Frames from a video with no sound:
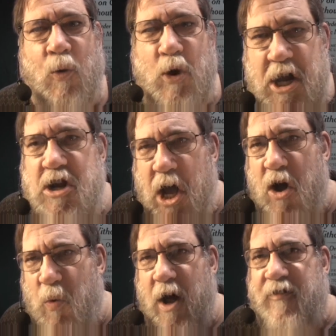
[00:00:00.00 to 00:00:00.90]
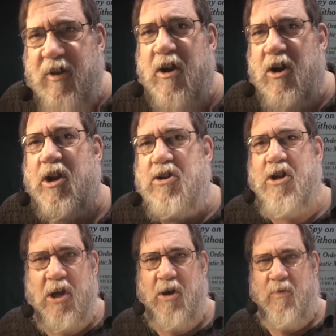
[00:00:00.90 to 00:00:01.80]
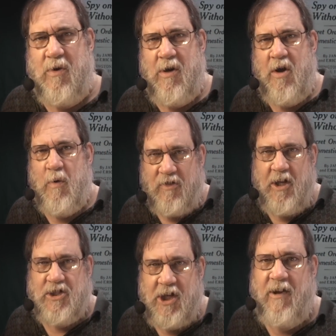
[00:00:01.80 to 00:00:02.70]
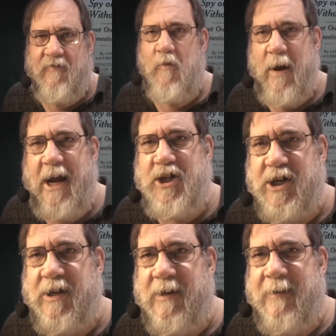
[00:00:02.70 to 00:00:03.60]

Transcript: We know what they're going to do with this information.